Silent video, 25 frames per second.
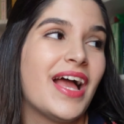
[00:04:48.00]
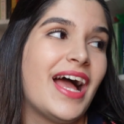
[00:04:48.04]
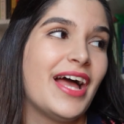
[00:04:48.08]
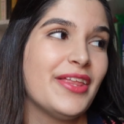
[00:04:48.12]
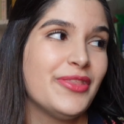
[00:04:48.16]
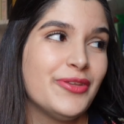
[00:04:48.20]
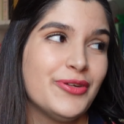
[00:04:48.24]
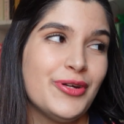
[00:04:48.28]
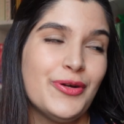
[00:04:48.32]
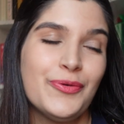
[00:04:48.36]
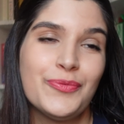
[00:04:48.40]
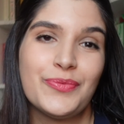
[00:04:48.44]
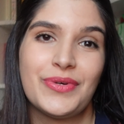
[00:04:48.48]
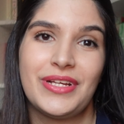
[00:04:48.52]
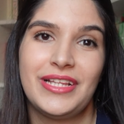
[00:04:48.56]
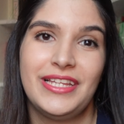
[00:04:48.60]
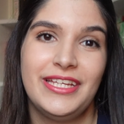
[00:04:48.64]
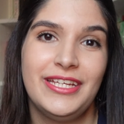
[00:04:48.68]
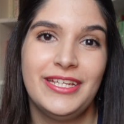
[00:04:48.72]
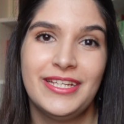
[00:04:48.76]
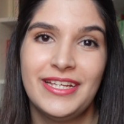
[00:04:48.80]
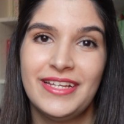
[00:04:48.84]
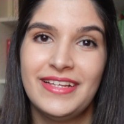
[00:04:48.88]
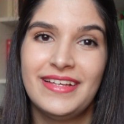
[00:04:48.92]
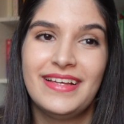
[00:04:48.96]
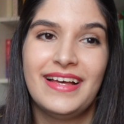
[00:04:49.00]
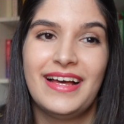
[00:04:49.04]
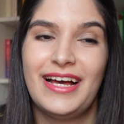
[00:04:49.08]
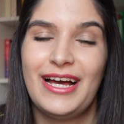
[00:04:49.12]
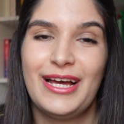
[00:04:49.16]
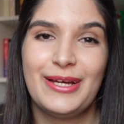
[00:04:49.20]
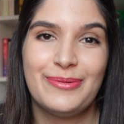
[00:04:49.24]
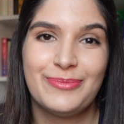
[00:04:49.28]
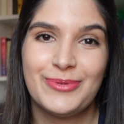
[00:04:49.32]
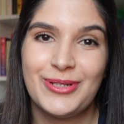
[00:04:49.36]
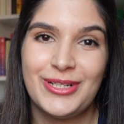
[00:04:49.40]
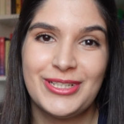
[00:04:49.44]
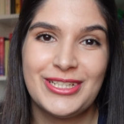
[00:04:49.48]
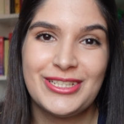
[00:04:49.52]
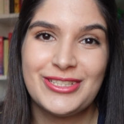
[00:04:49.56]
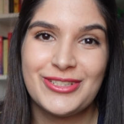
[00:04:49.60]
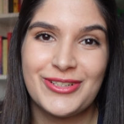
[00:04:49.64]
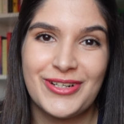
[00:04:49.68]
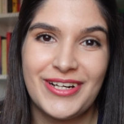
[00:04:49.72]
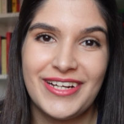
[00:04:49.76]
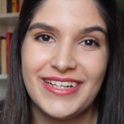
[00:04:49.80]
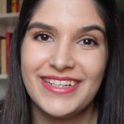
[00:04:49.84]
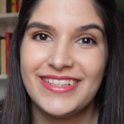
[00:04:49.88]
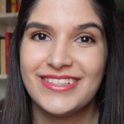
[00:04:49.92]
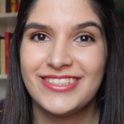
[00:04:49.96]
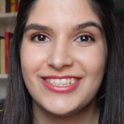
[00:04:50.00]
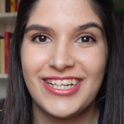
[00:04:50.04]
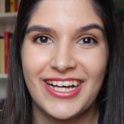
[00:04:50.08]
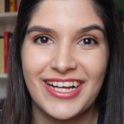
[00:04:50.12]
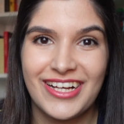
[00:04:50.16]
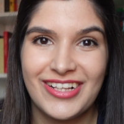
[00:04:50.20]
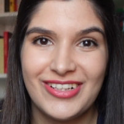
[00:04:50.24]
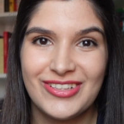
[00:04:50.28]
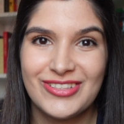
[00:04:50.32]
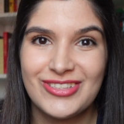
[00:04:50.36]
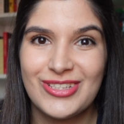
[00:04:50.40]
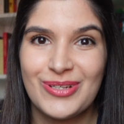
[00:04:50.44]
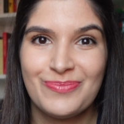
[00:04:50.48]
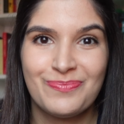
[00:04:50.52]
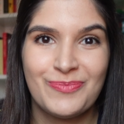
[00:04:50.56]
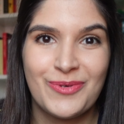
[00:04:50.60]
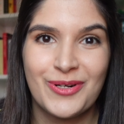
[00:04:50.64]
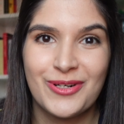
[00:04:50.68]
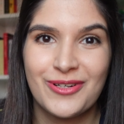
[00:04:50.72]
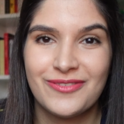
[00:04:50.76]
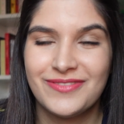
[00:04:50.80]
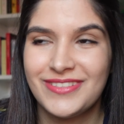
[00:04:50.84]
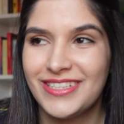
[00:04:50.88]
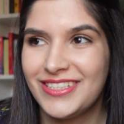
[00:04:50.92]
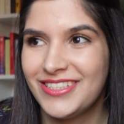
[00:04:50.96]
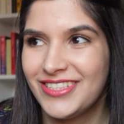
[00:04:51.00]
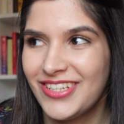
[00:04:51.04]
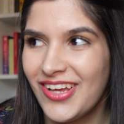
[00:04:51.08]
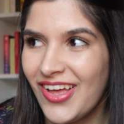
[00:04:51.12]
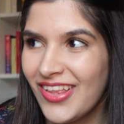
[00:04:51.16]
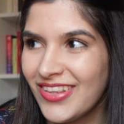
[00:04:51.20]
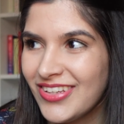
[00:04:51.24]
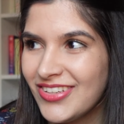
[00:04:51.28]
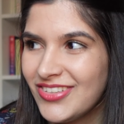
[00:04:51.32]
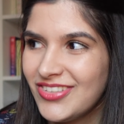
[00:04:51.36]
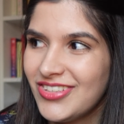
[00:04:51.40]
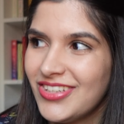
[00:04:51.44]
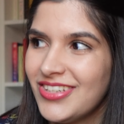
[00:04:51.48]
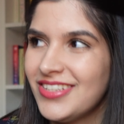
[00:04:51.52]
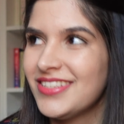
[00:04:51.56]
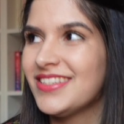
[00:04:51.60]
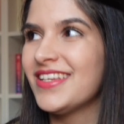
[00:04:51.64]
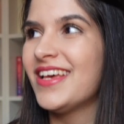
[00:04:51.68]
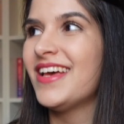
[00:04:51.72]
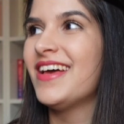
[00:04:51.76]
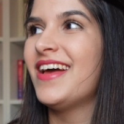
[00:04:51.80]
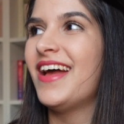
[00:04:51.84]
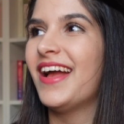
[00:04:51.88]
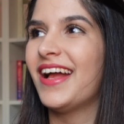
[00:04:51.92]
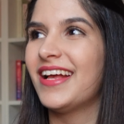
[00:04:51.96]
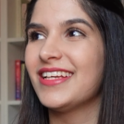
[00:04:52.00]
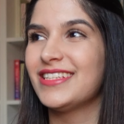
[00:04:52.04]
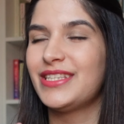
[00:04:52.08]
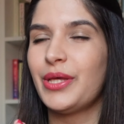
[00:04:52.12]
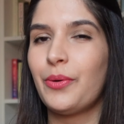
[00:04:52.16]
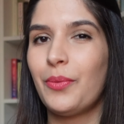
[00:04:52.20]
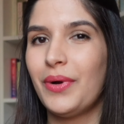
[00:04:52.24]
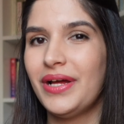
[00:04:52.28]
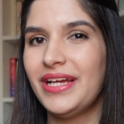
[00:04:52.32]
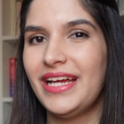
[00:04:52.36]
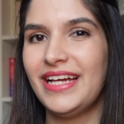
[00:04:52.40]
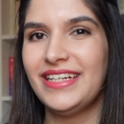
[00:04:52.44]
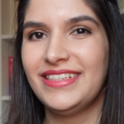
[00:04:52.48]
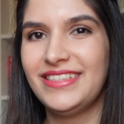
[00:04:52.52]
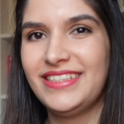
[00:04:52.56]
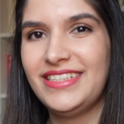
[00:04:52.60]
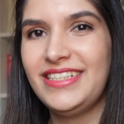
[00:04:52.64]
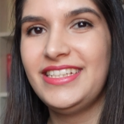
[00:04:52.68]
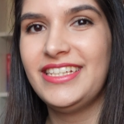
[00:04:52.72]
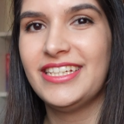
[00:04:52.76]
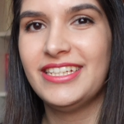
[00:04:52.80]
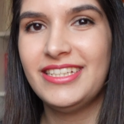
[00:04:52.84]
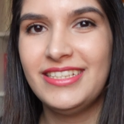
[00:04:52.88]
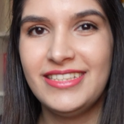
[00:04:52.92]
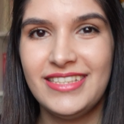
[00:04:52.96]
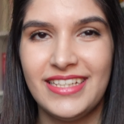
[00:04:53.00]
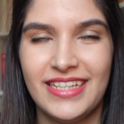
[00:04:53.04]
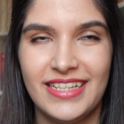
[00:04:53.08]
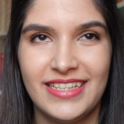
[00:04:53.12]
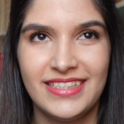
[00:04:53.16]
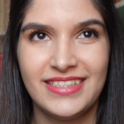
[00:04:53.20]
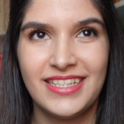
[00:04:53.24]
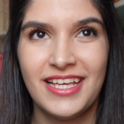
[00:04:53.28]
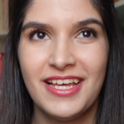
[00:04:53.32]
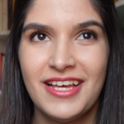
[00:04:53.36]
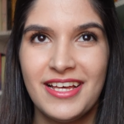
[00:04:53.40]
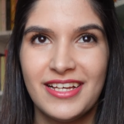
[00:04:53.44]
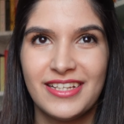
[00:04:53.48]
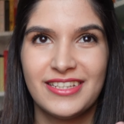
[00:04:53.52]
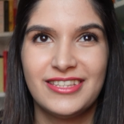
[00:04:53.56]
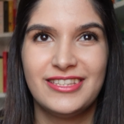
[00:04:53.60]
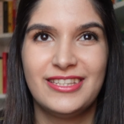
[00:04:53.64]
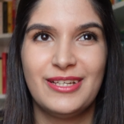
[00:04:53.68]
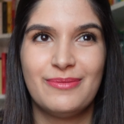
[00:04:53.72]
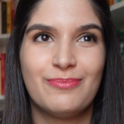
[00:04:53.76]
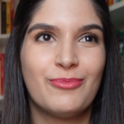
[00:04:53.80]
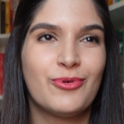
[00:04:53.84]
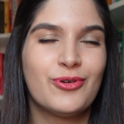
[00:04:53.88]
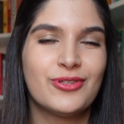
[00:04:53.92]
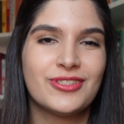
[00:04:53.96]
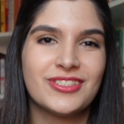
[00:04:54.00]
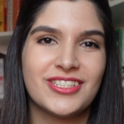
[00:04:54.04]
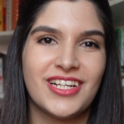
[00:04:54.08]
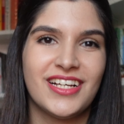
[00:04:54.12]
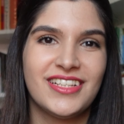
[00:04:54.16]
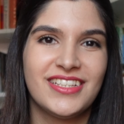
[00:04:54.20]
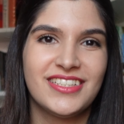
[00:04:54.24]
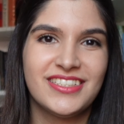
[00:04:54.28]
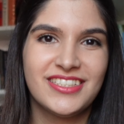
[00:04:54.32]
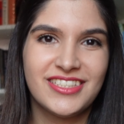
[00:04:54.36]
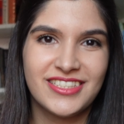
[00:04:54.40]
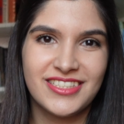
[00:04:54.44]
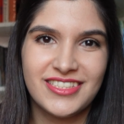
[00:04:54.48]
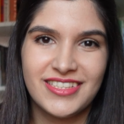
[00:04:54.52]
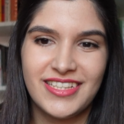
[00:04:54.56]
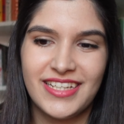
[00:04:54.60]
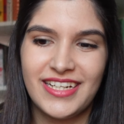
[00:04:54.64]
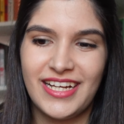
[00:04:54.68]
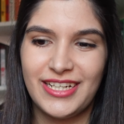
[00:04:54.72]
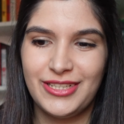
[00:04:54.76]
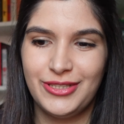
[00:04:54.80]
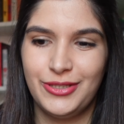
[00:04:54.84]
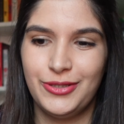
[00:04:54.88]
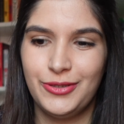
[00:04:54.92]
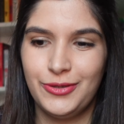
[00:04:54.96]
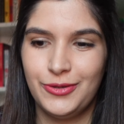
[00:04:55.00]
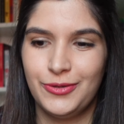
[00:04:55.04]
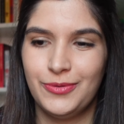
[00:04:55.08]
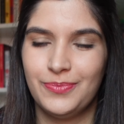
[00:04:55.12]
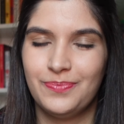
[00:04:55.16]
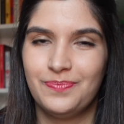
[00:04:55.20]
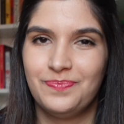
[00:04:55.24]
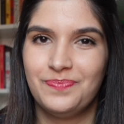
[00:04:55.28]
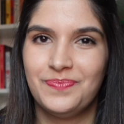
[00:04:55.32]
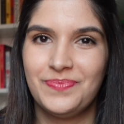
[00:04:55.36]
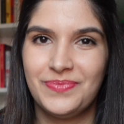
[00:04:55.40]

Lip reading: I don't know really, I'm gonna try and tackle some more of the challenges, because the way I see it is the more challenges that I do,